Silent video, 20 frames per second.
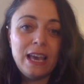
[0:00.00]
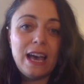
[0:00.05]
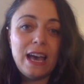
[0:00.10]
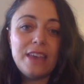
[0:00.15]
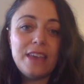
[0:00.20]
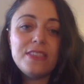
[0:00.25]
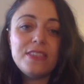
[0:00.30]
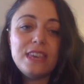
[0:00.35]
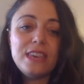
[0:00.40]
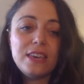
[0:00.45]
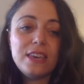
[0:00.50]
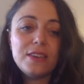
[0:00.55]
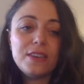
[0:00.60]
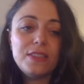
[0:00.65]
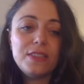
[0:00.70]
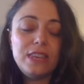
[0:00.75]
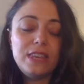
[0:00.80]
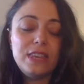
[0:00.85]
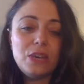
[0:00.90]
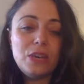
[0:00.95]
I think
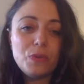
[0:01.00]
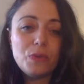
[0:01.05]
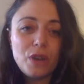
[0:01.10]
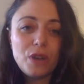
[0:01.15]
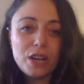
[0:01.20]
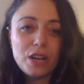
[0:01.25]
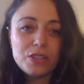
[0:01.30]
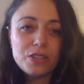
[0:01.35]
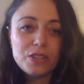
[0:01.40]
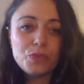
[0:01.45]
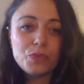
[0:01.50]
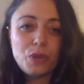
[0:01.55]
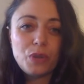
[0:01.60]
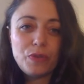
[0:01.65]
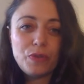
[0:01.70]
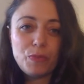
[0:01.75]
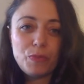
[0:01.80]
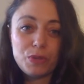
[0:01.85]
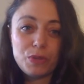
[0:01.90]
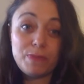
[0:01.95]
the equinox is one
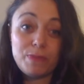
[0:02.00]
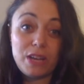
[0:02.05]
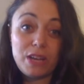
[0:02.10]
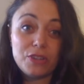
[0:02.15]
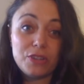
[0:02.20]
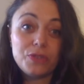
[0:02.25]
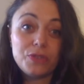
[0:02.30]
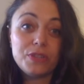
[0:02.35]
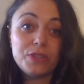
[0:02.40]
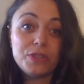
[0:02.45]
of the most magical